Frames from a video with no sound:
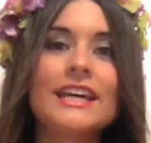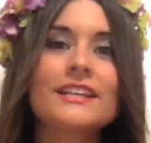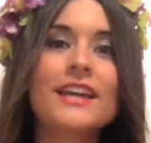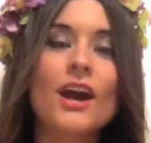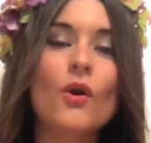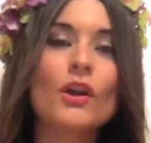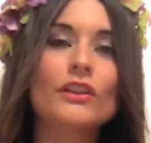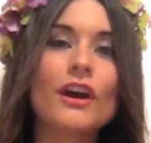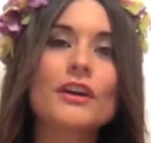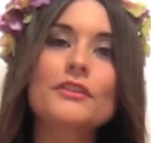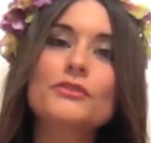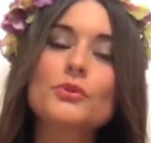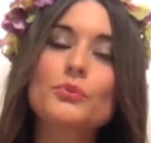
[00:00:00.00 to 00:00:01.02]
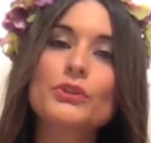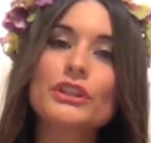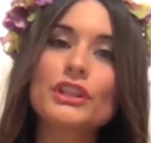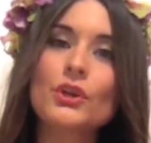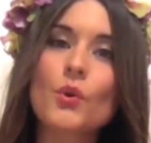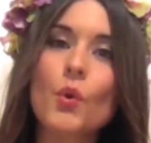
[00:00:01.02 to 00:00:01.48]
Now, a lot of the
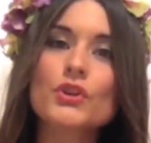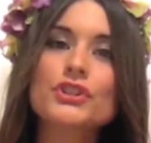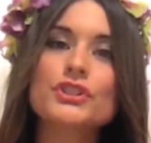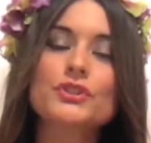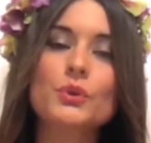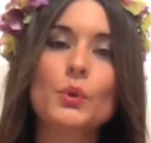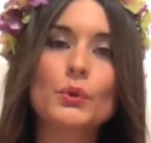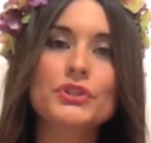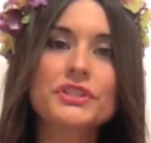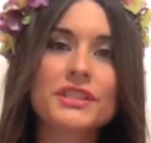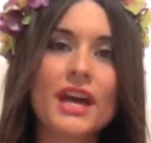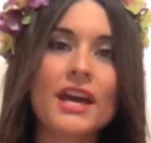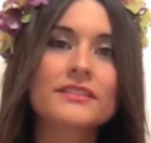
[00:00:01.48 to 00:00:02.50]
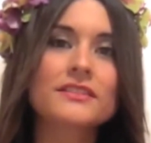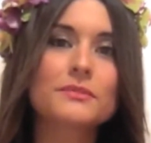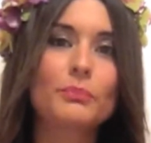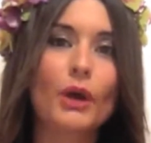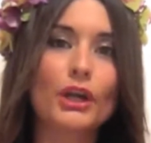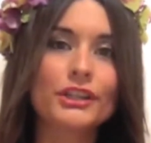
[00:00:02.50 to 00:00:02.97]
really gorgeous corsets,
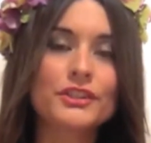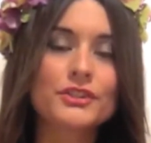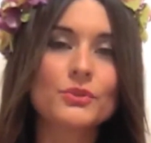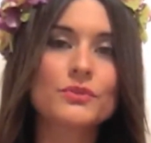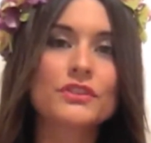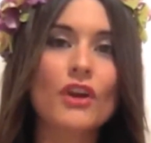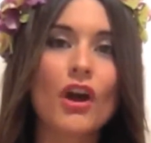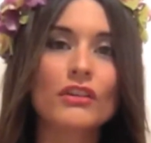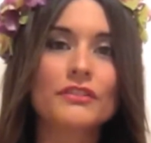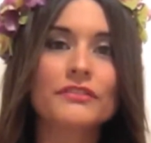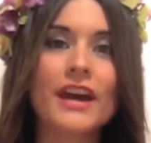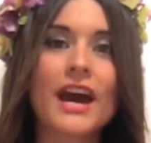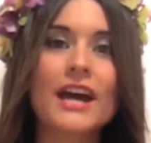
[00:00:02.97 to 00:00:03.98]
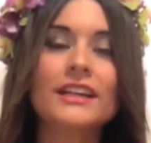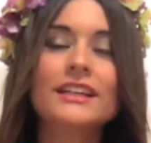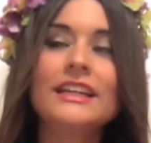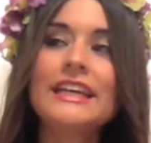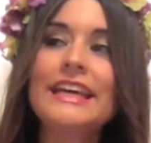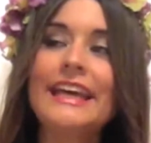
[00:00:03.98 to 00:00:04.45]
bodysuits, and all of that,
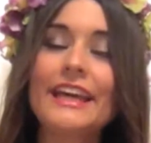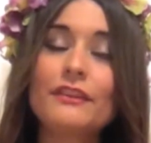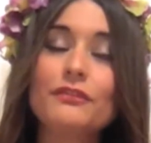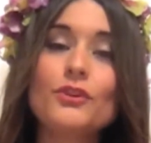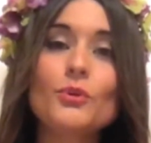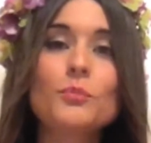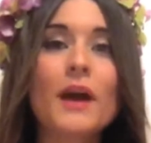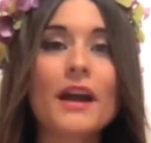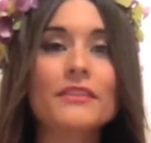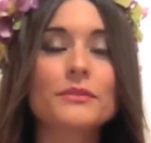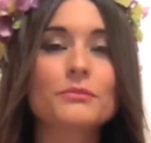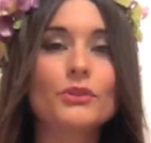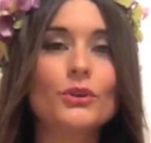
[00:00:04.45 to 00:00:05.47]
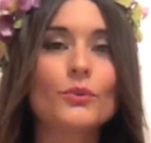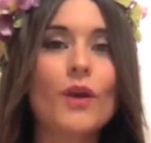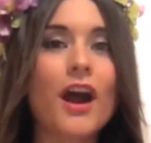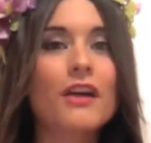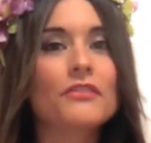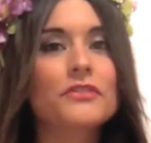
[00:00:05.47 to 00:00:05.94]
if you buy them new
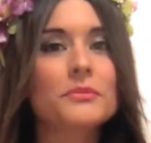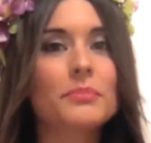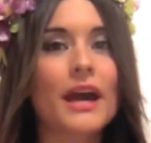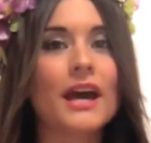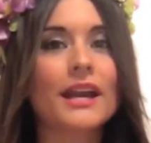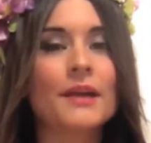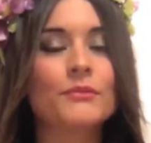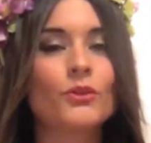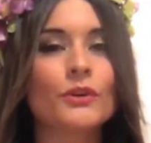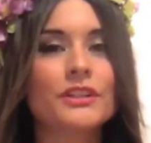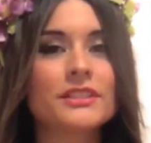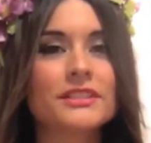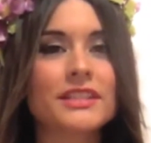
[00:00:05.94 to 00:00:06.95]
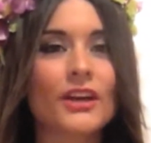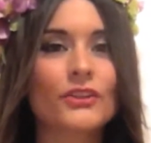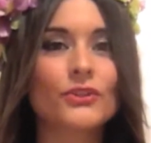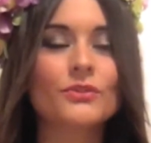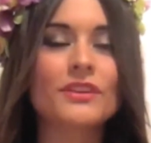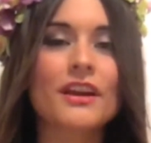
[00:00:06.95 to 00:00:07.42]
off the bat, I'm going to
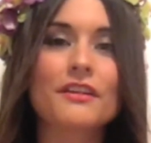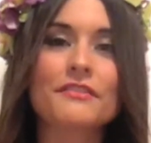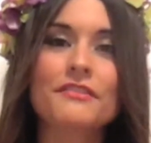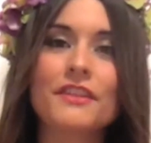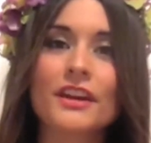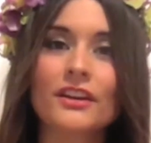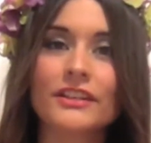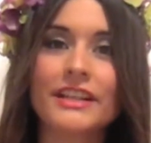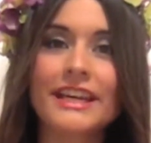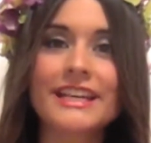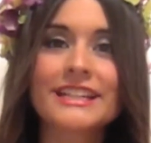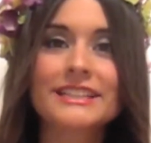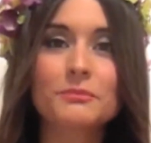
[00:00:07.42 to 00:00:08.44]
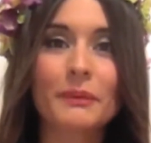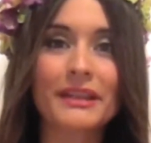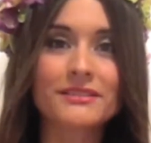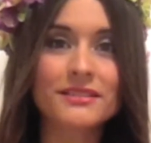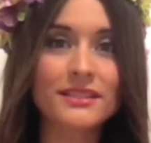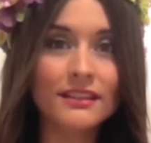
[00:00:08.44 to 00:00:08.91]
tell you they're very
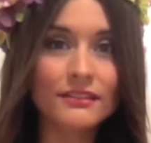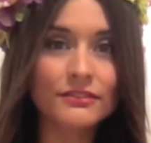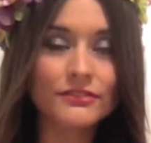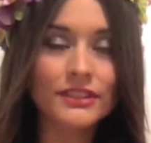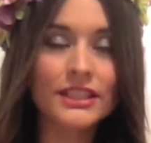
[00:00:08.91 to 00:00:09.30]
expensive.